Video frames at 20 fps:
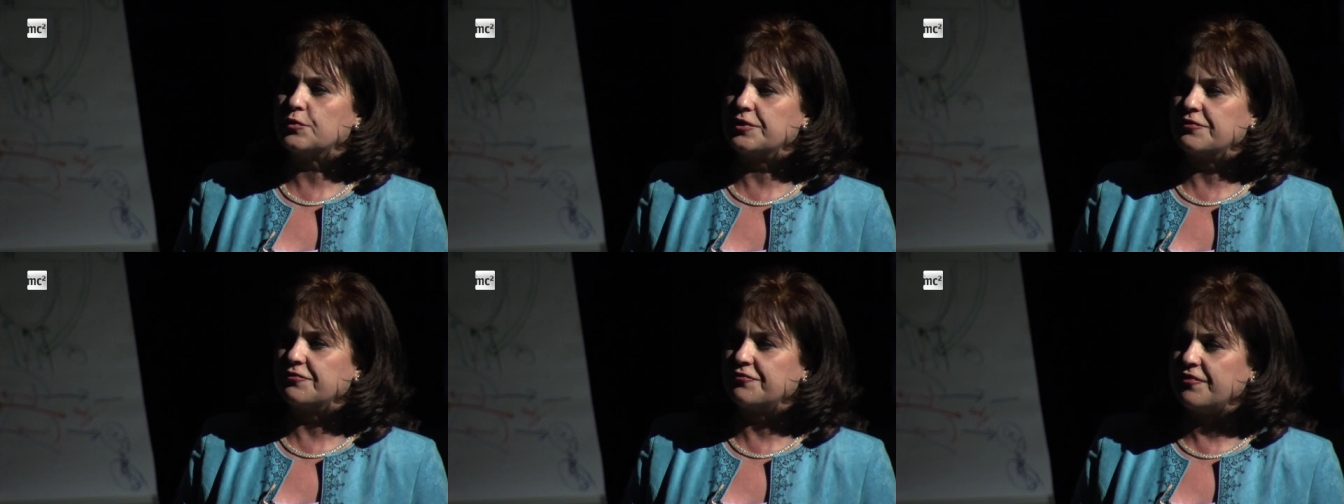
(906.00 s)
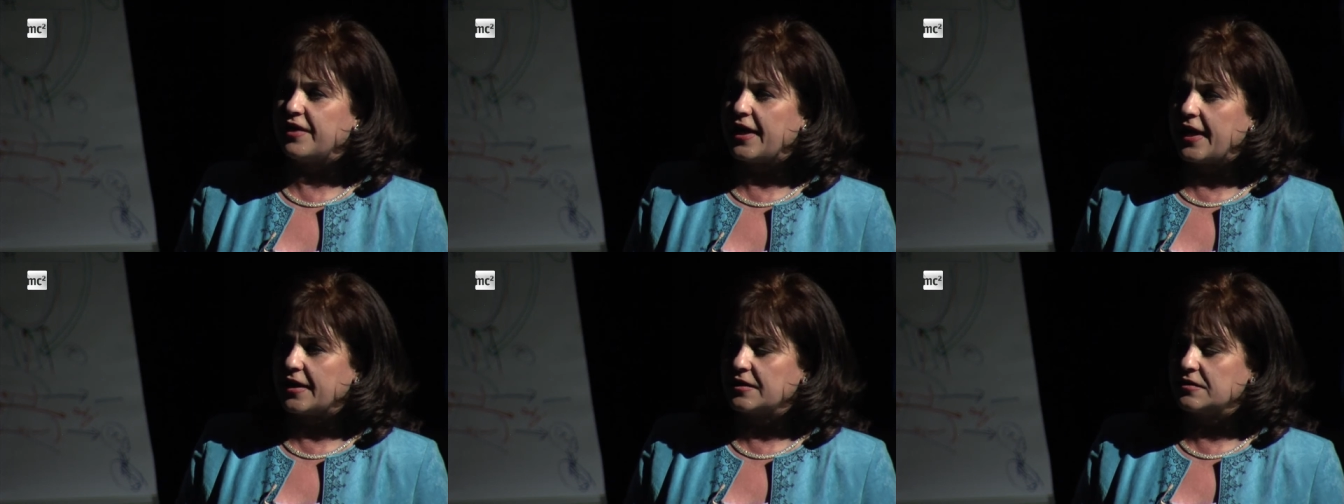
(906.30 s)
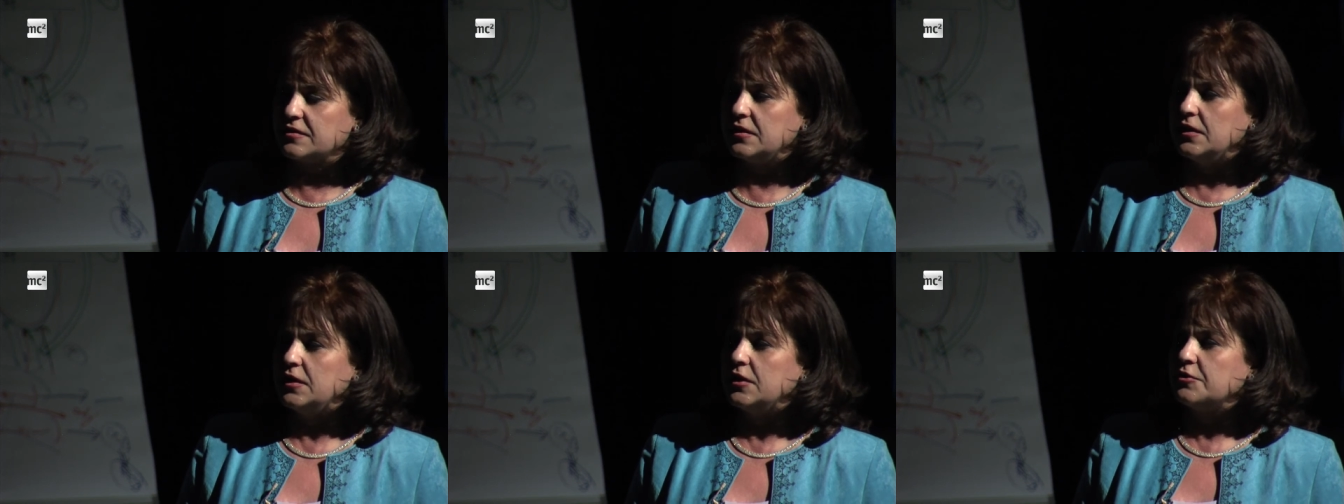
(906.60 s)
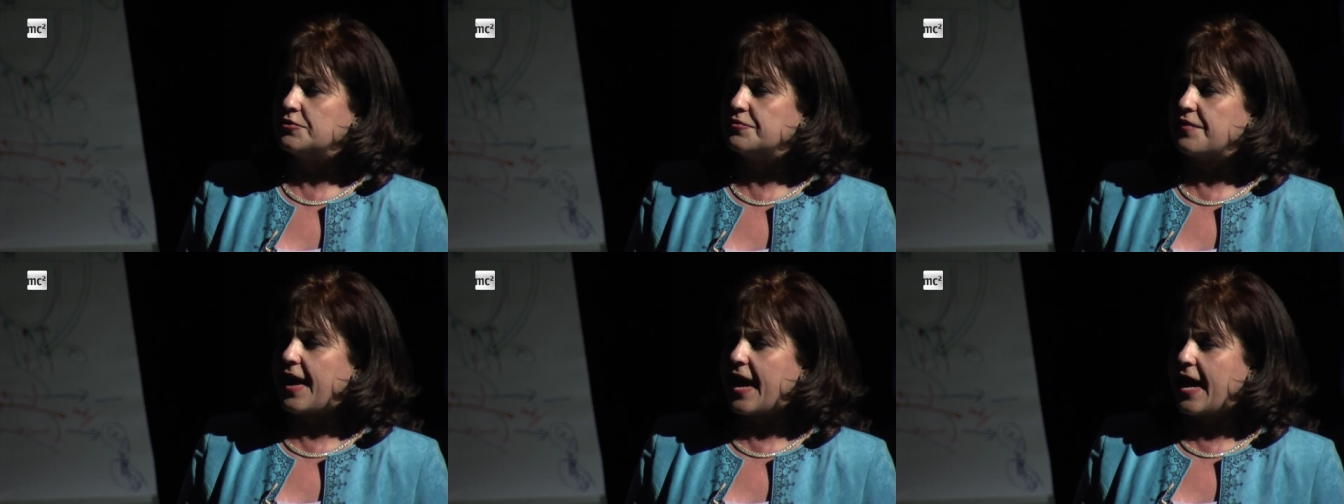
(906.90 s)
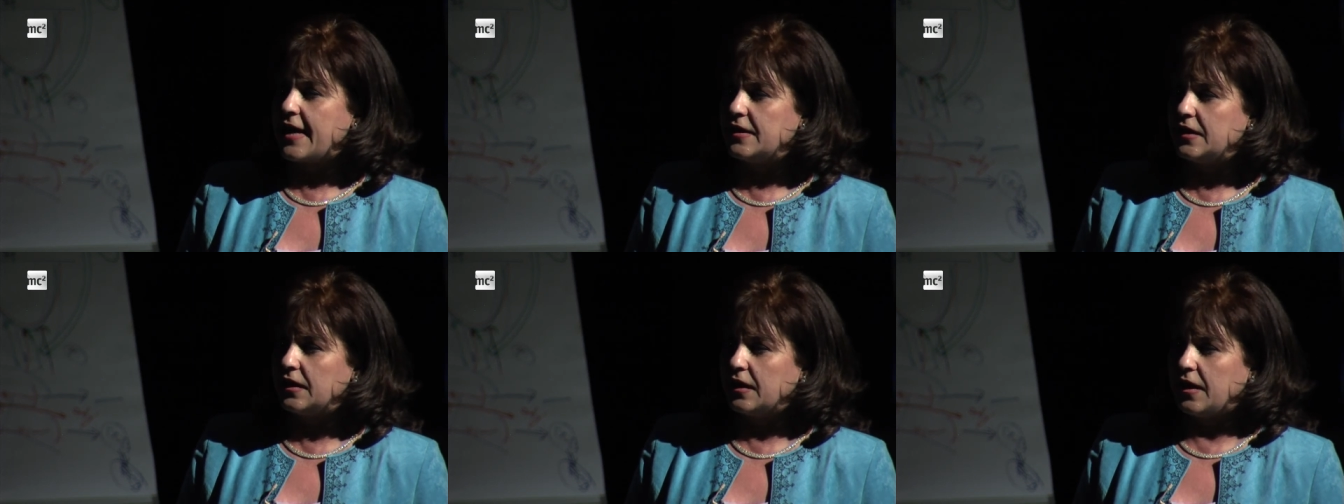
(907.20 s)
to reflect, to
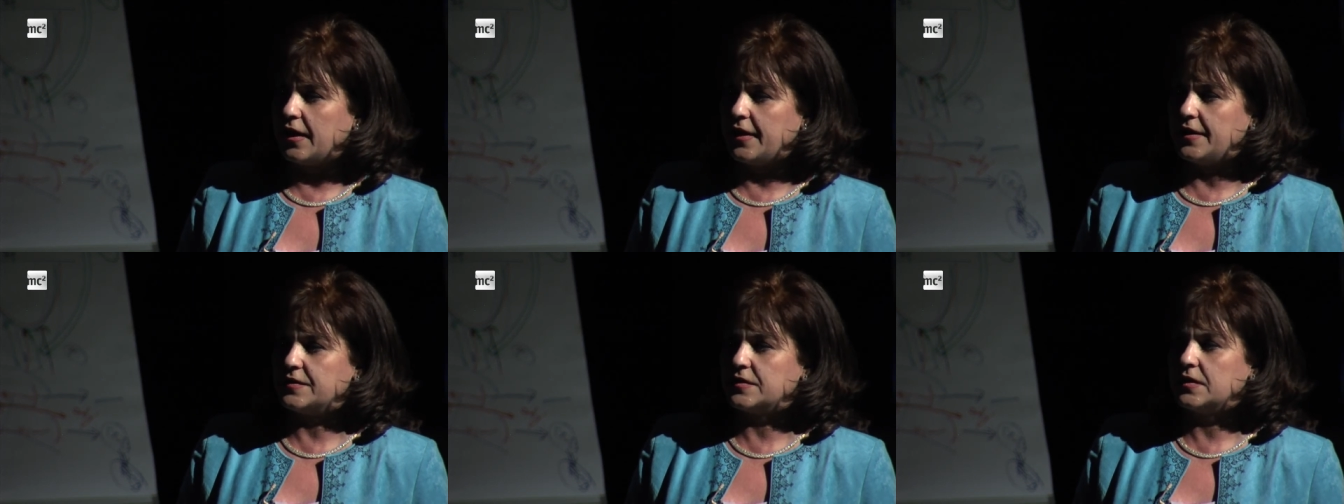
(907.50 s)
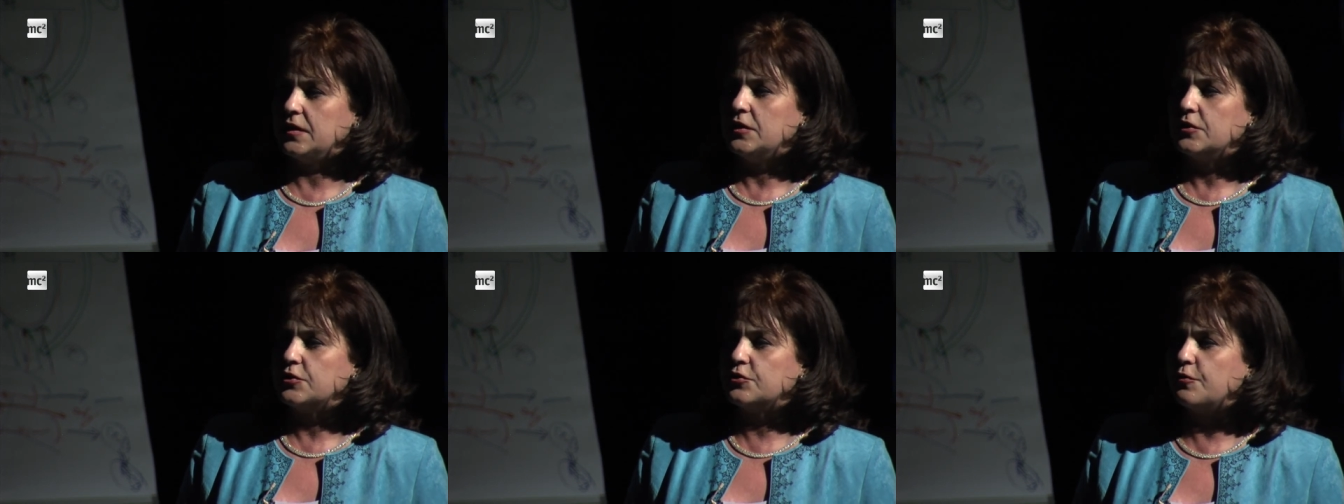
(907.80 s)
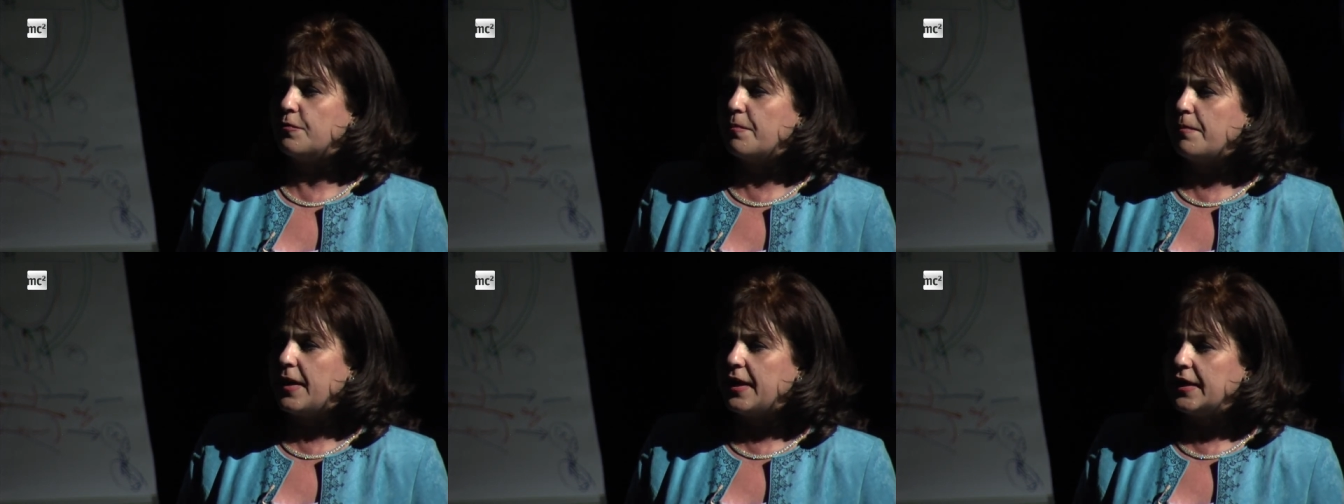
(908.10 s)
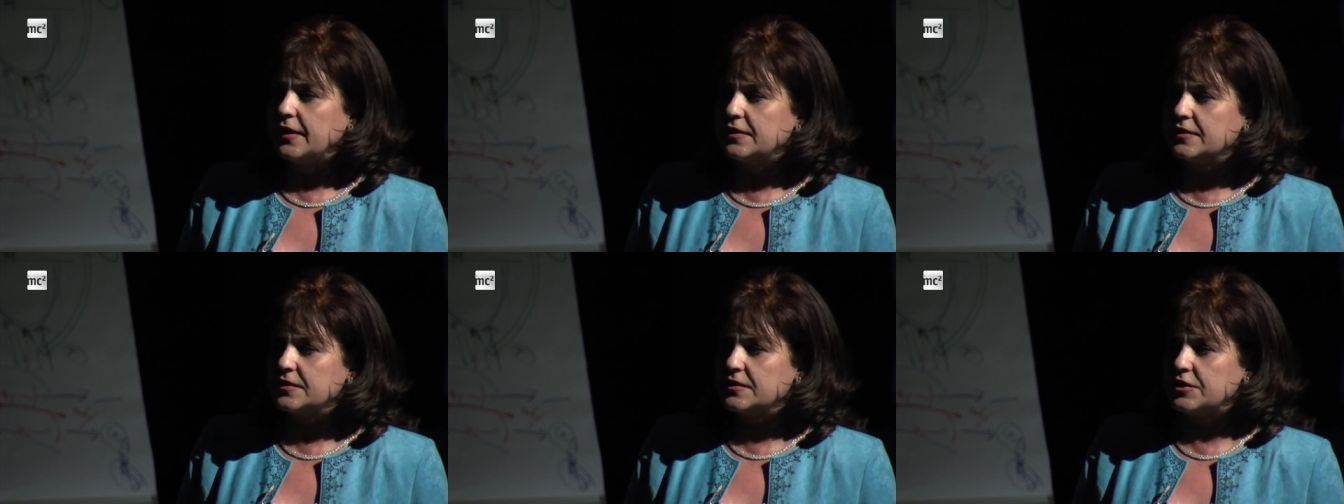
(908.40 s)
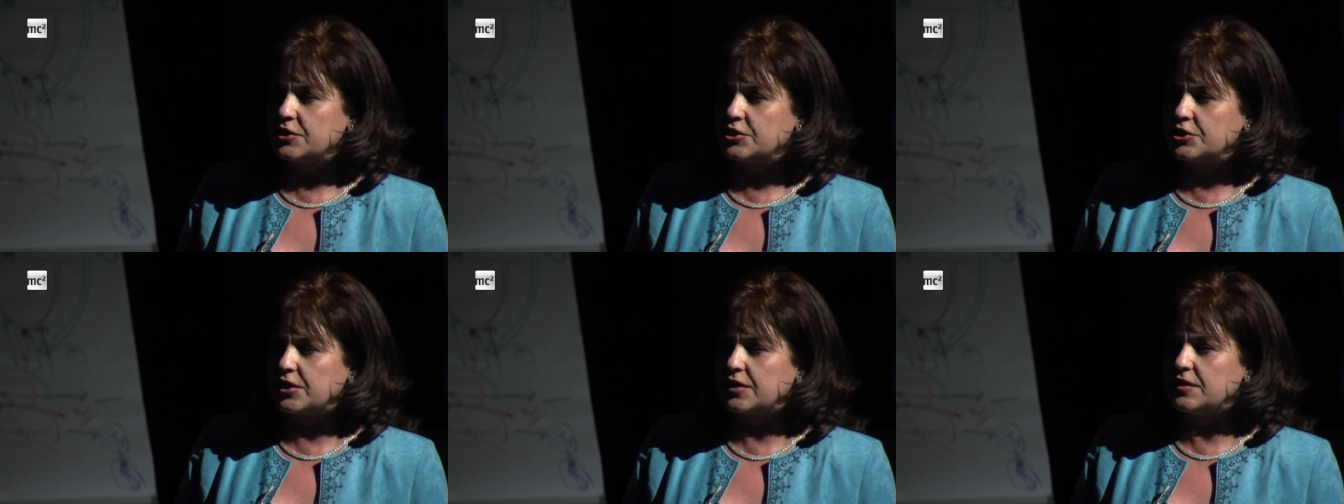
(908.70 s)
analyze, to make
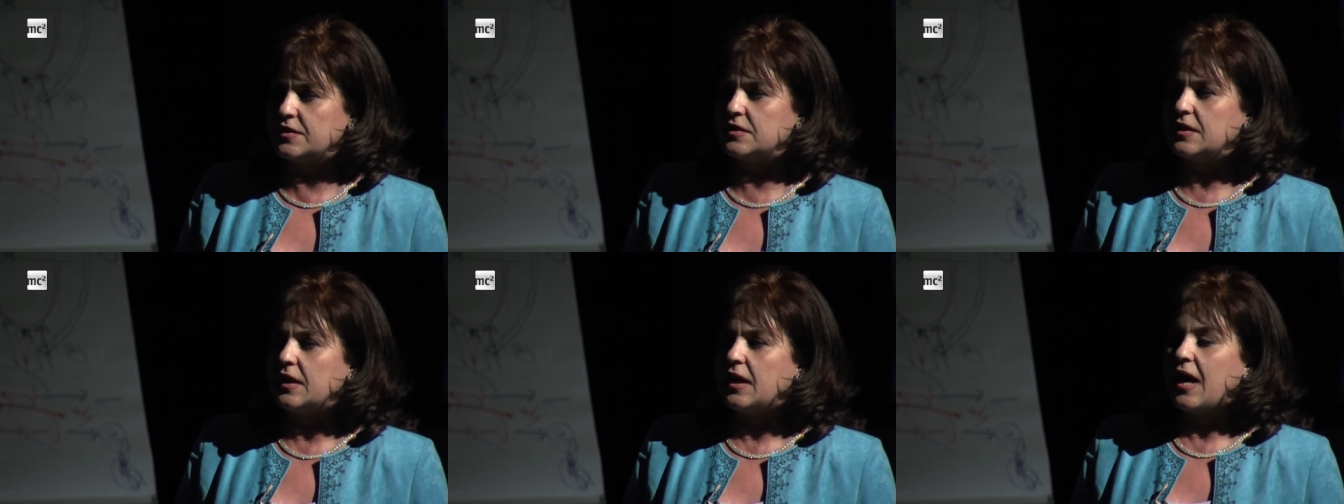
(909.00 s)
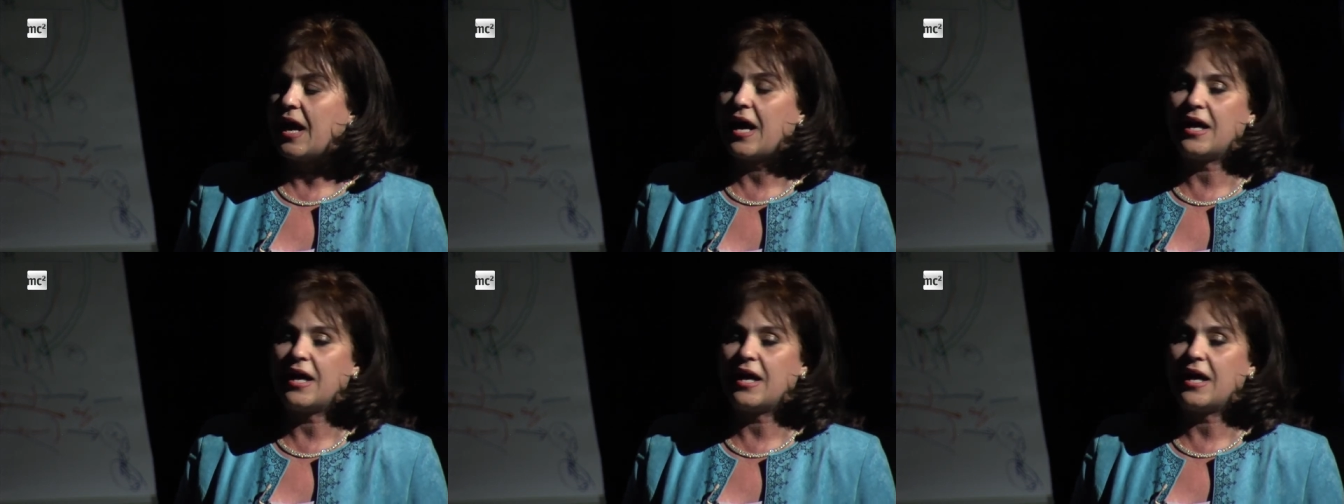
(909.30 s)
decisions,